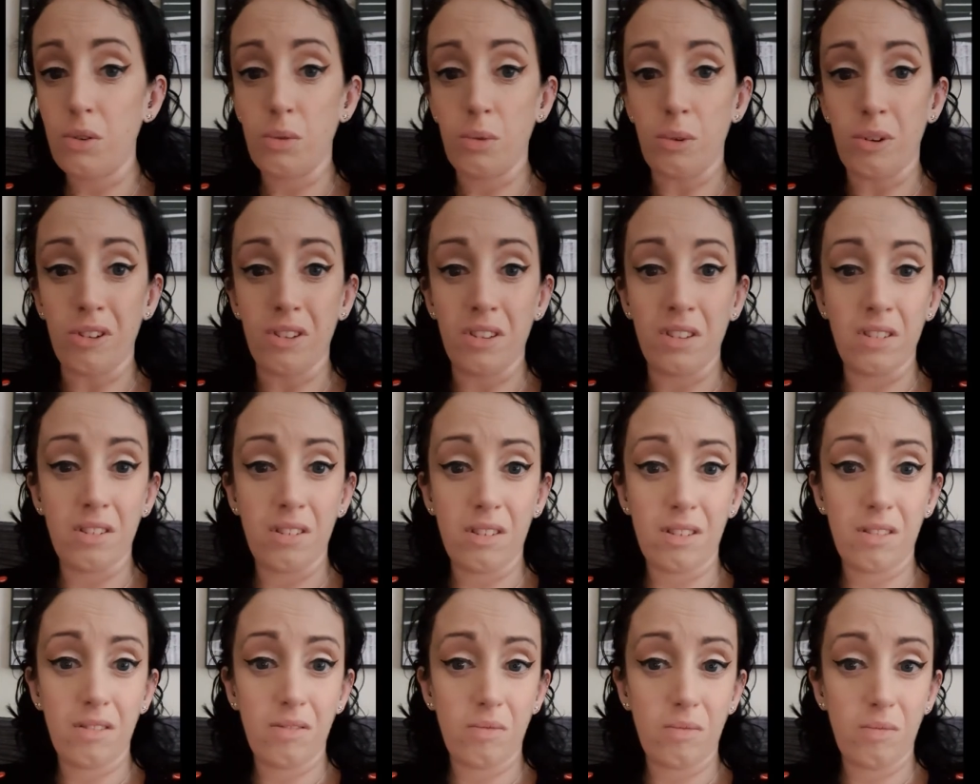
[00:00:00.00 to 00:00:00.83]

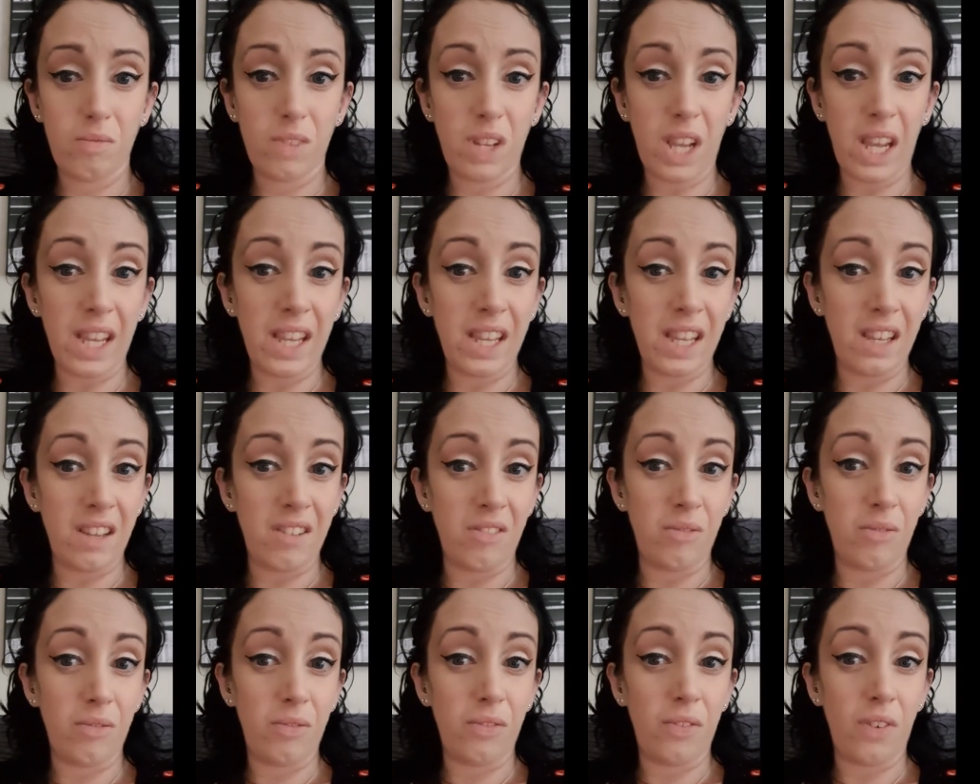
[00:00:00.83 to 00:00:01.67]
ones taking
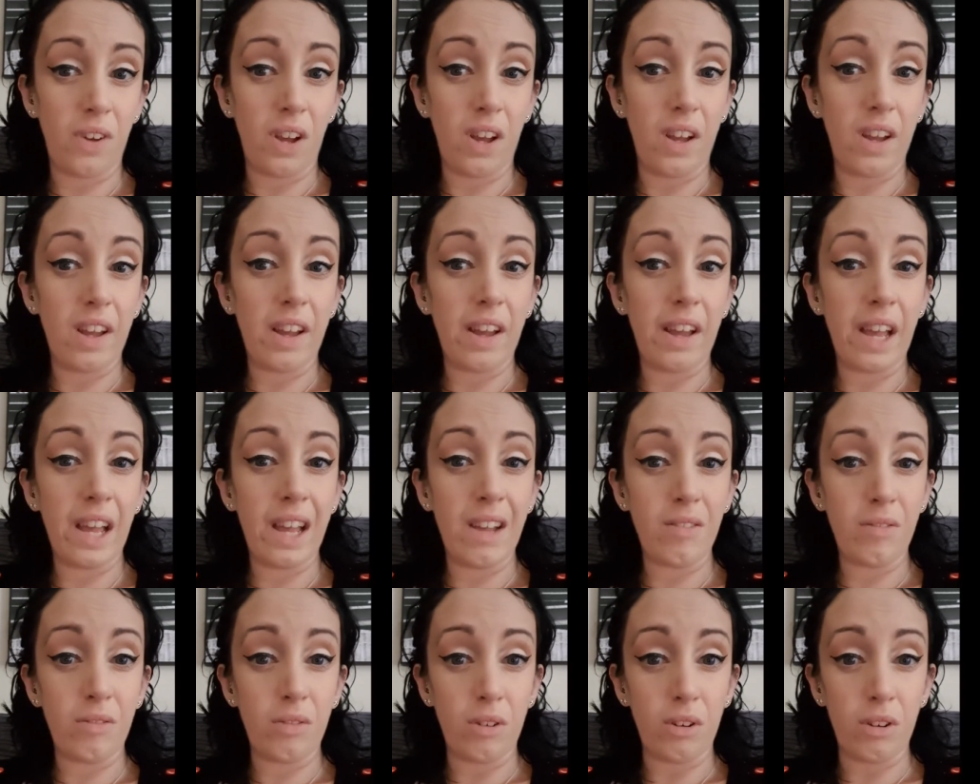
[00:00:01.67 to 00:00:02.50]

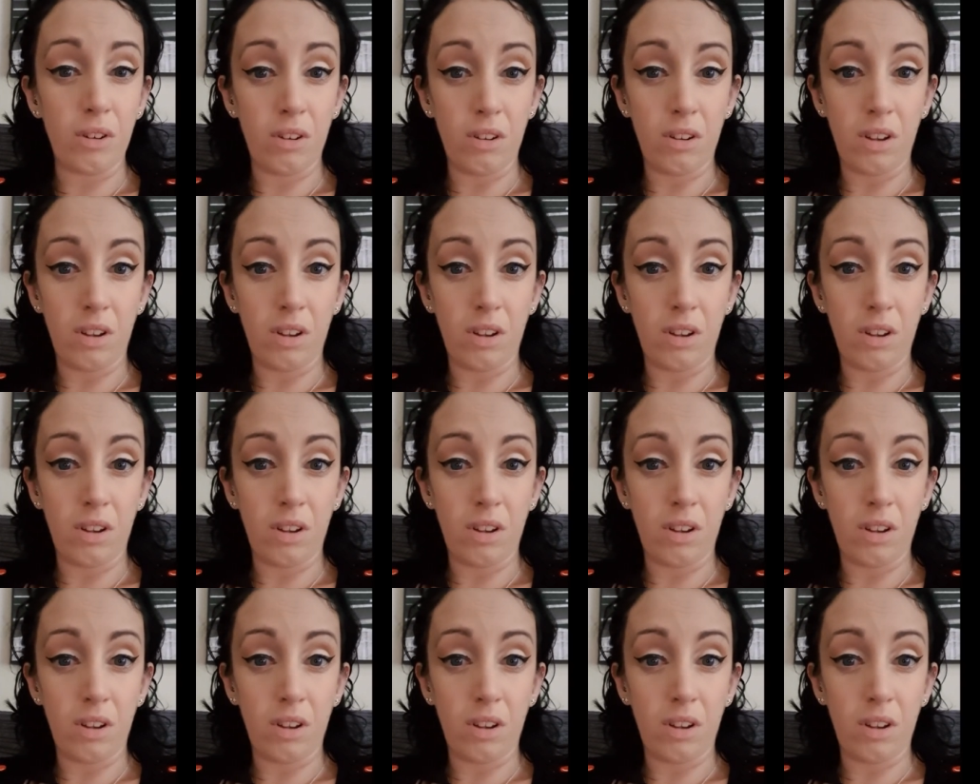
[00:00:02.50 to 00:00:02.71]
forever,